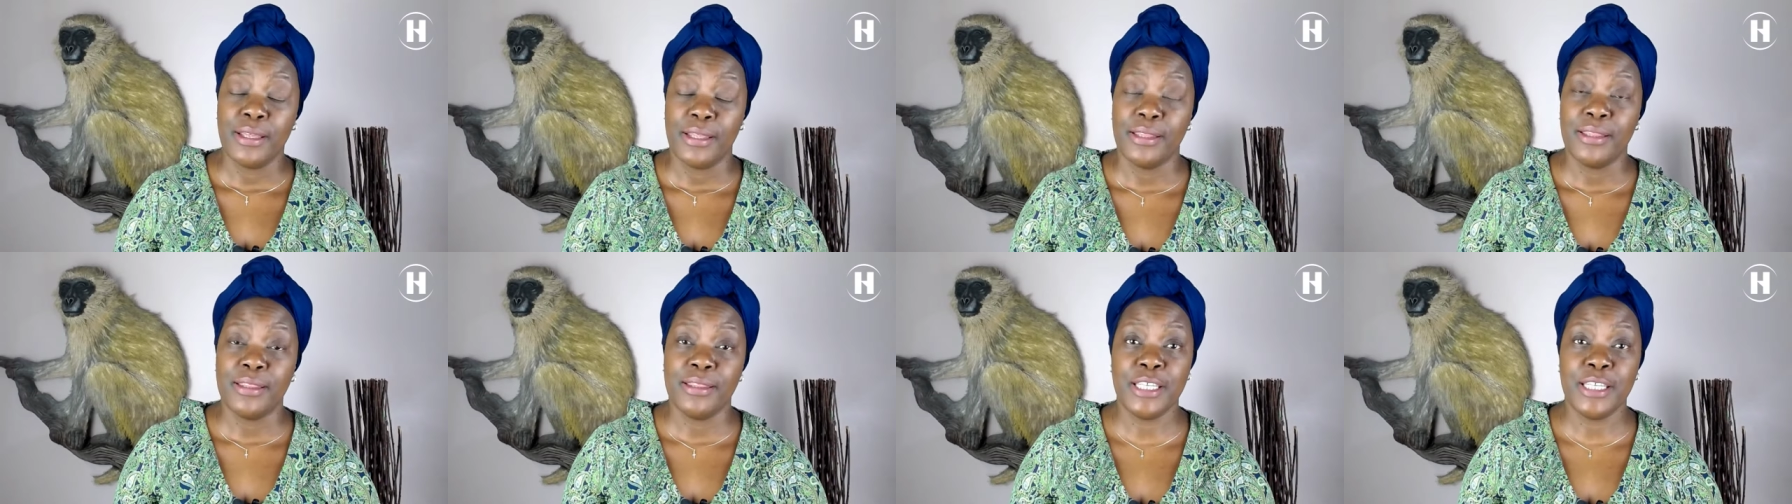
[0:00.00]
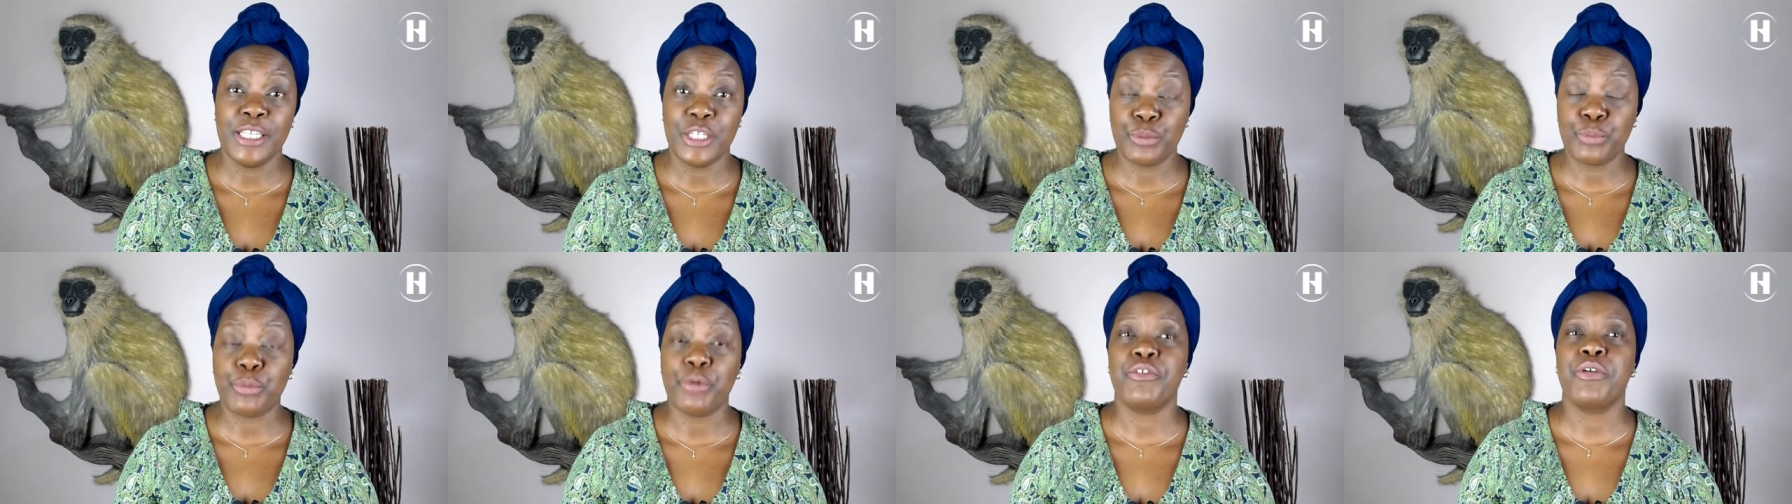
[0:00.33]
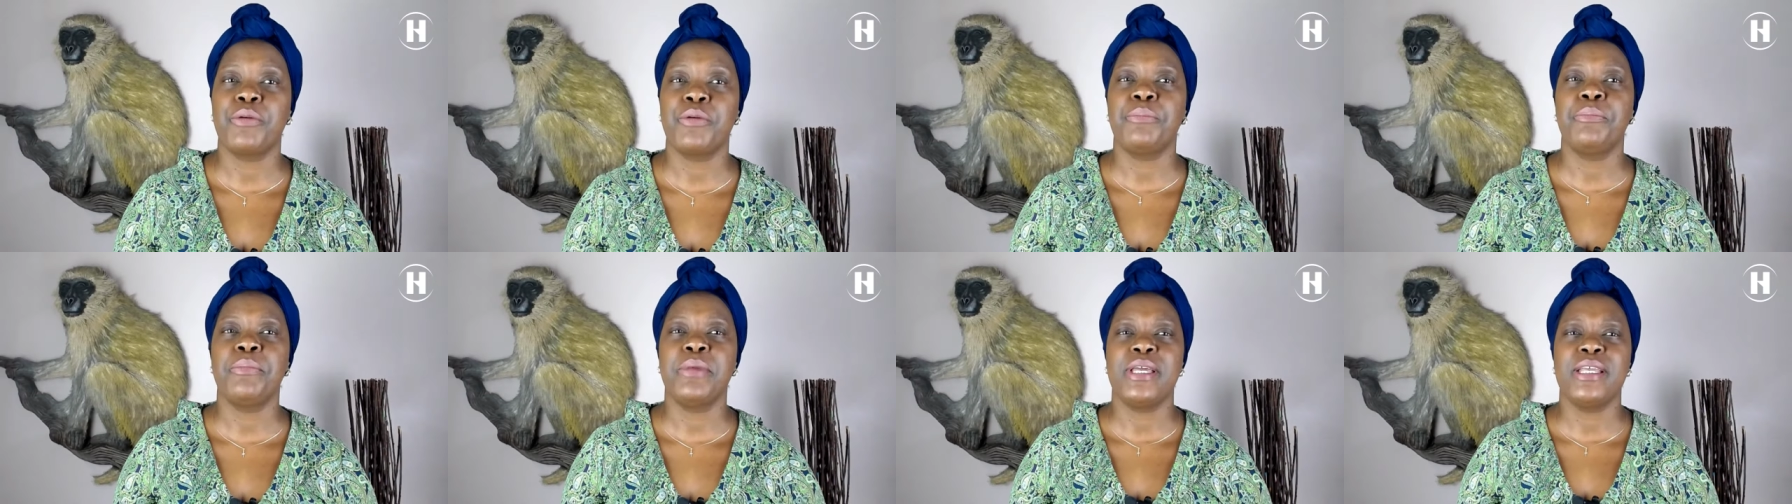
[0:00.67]
This proverb
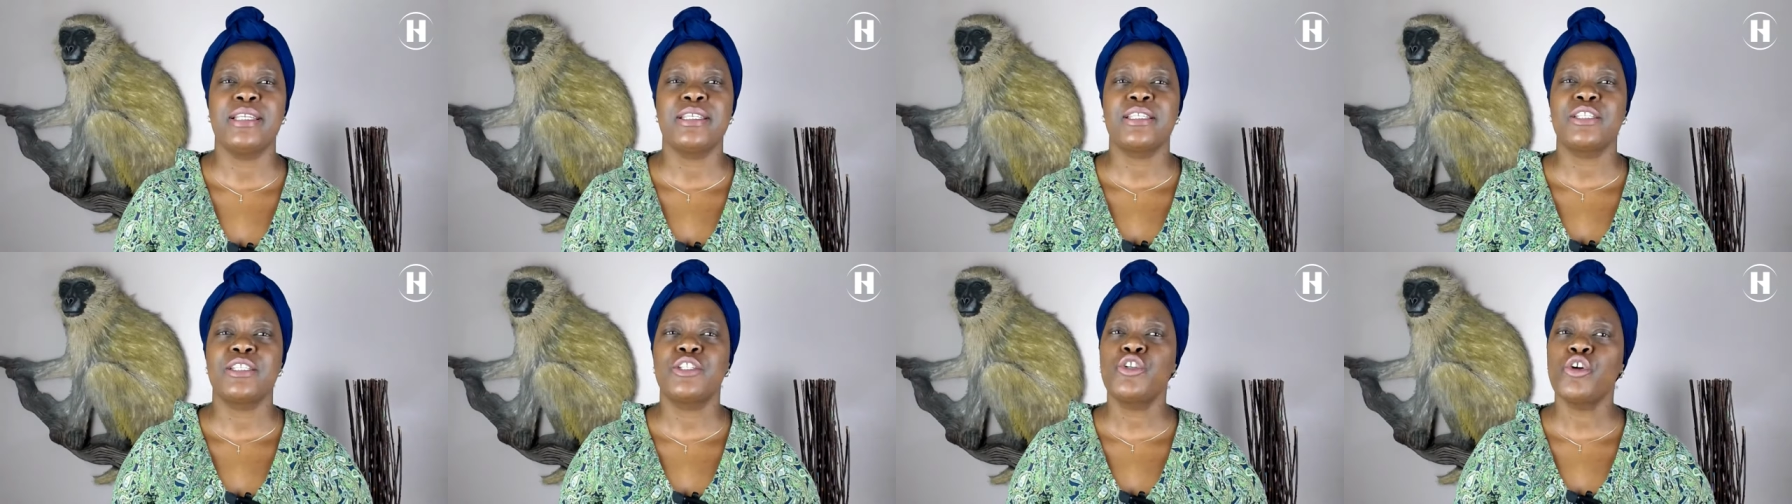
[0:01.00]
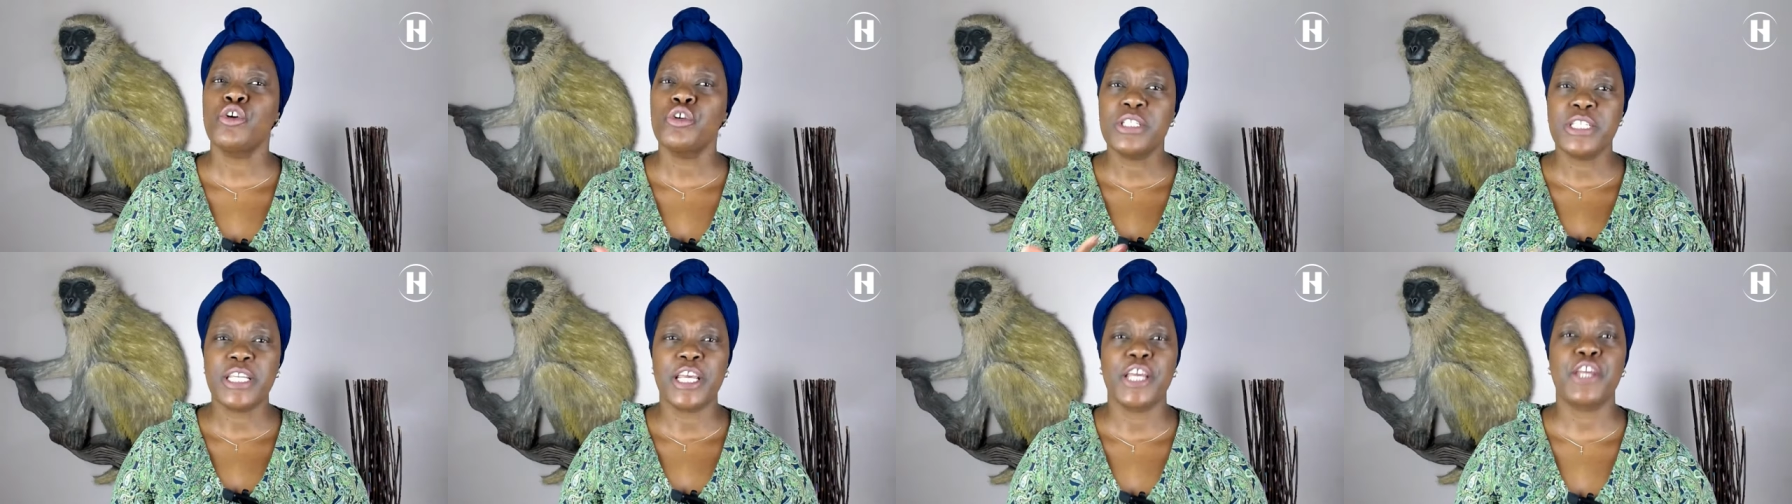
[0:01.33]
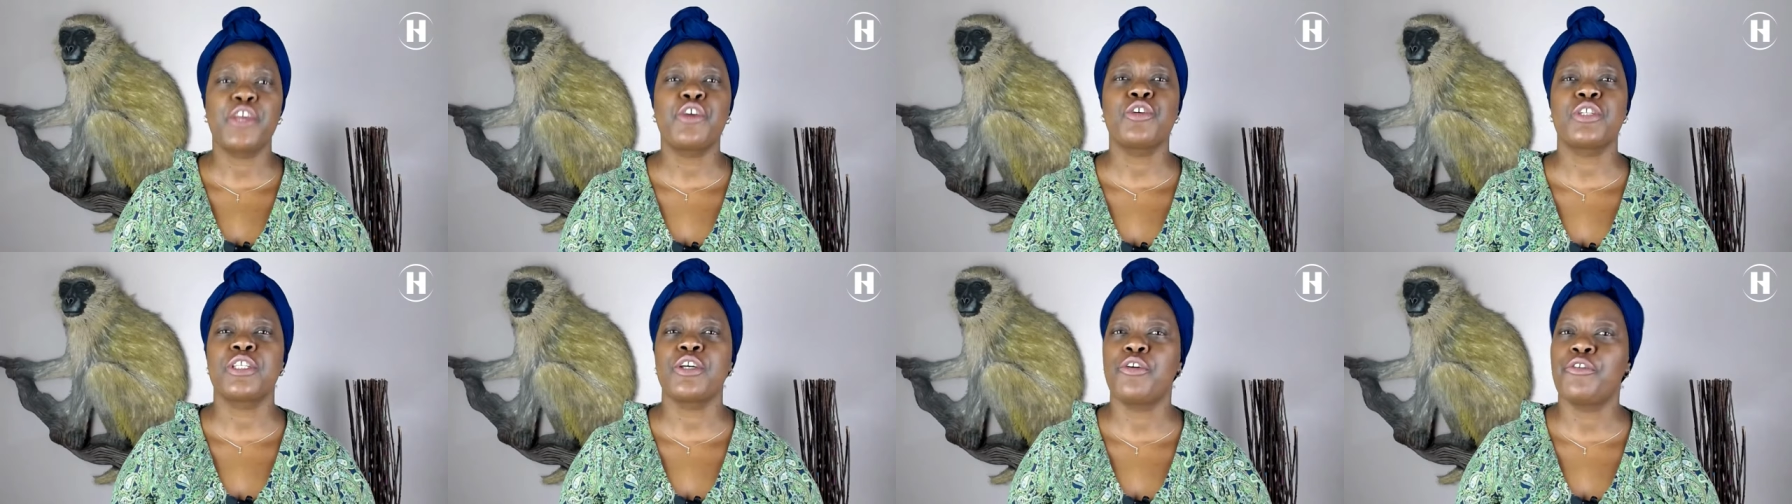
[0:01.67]
means don't take
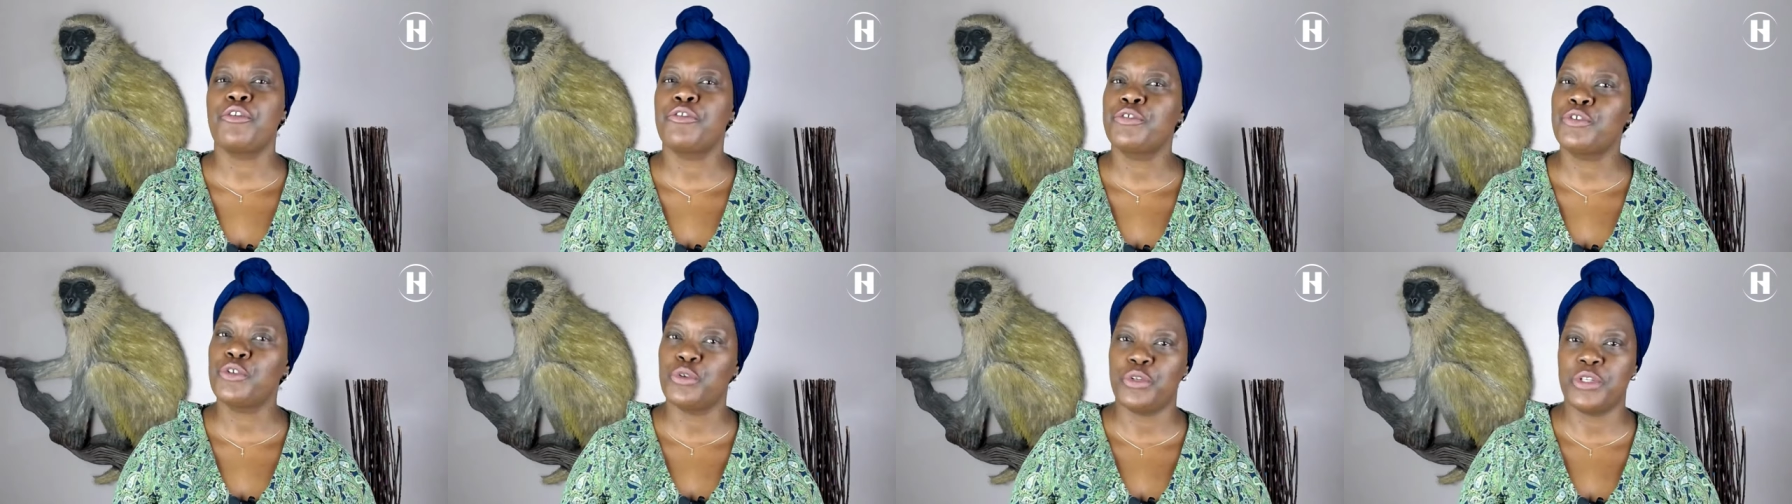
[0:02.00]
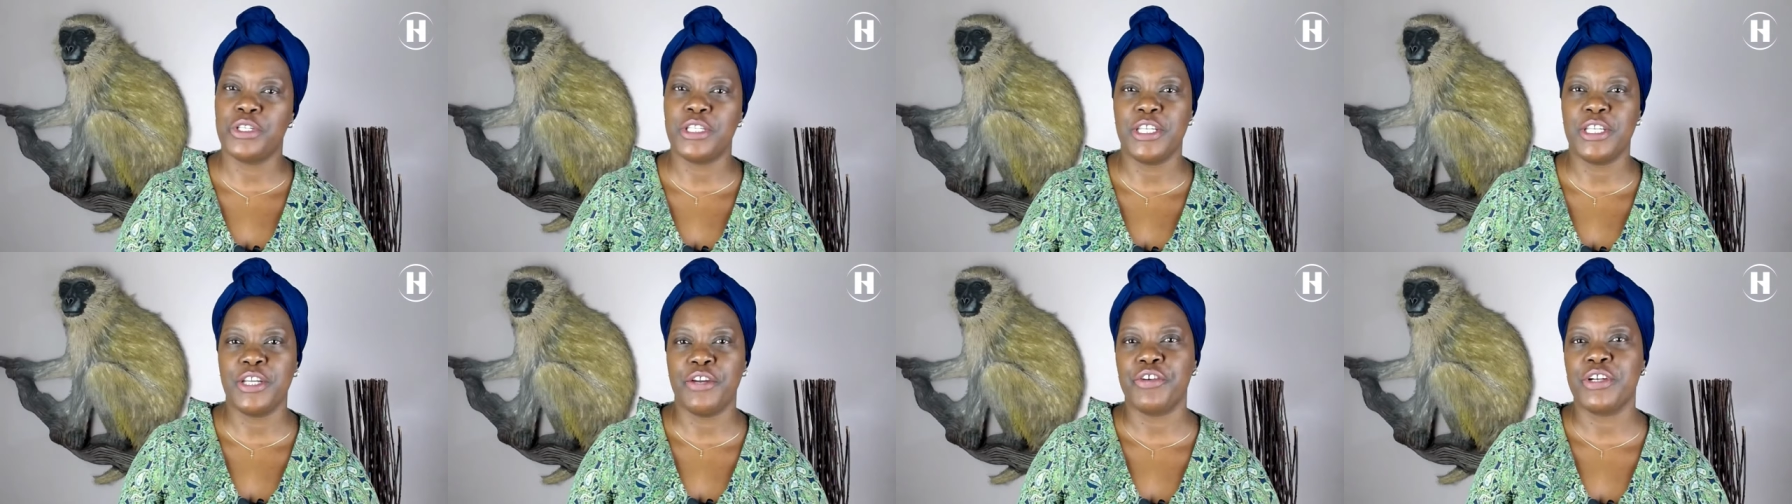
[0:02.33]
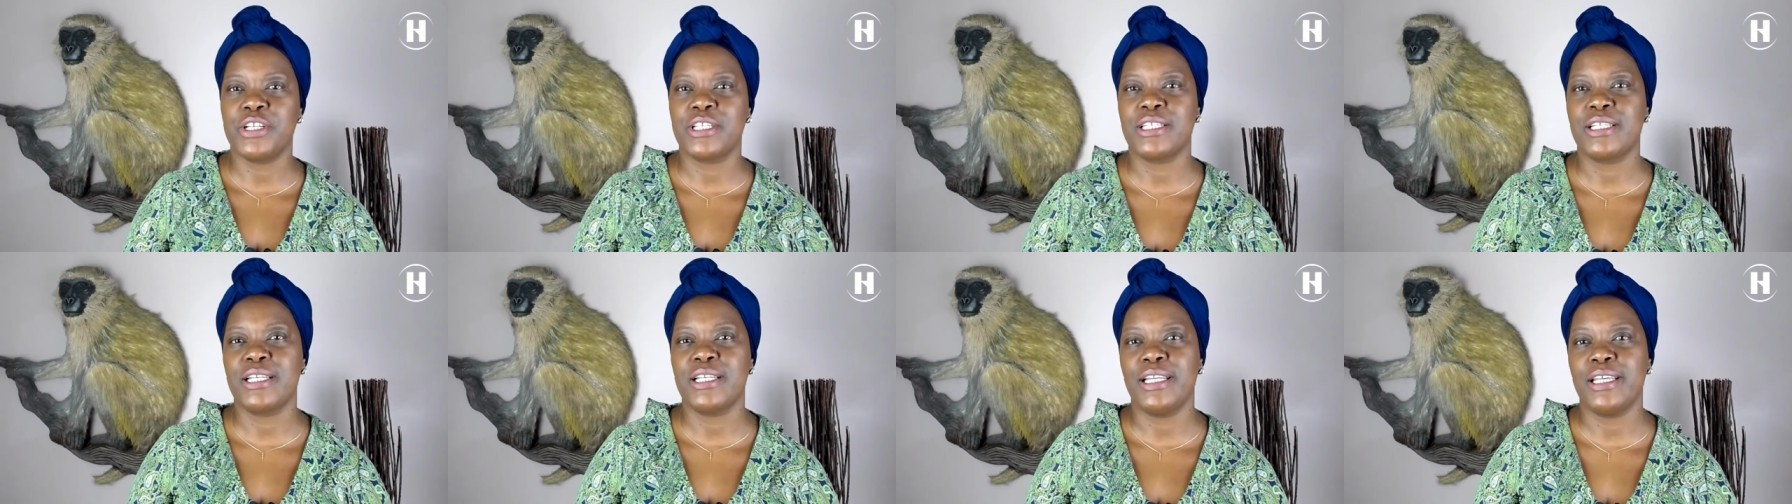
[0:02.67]
yourself too
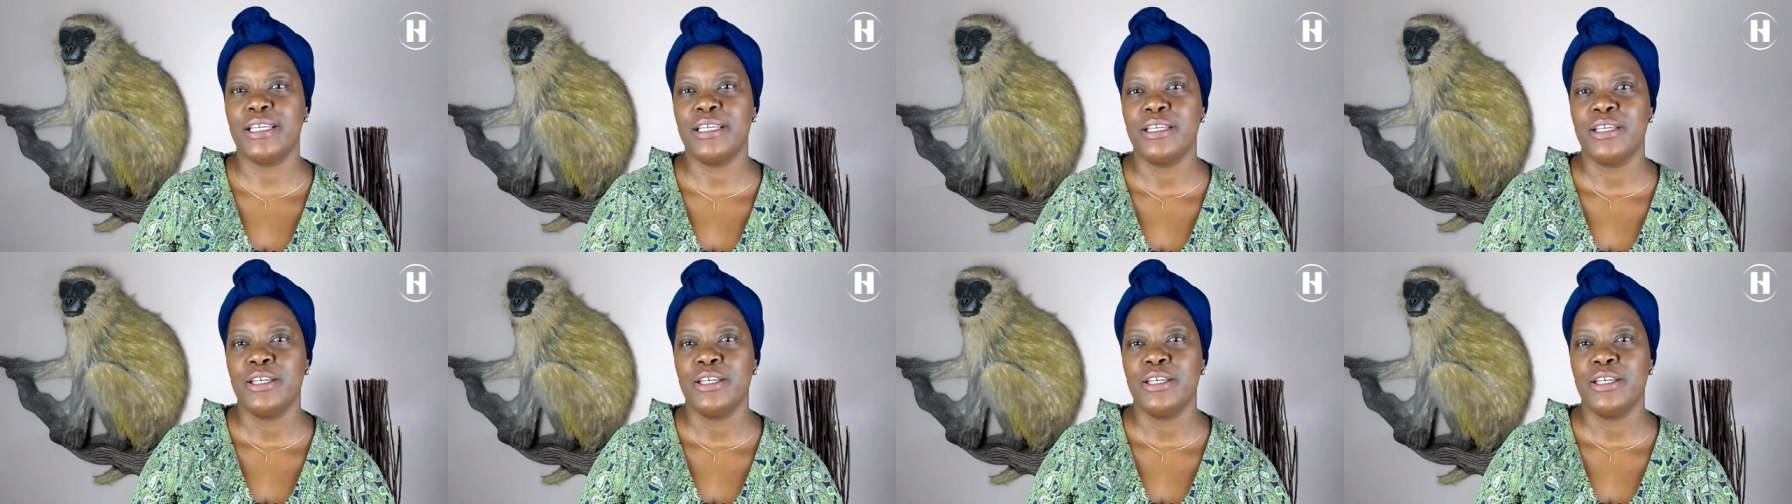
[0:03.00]
seriously.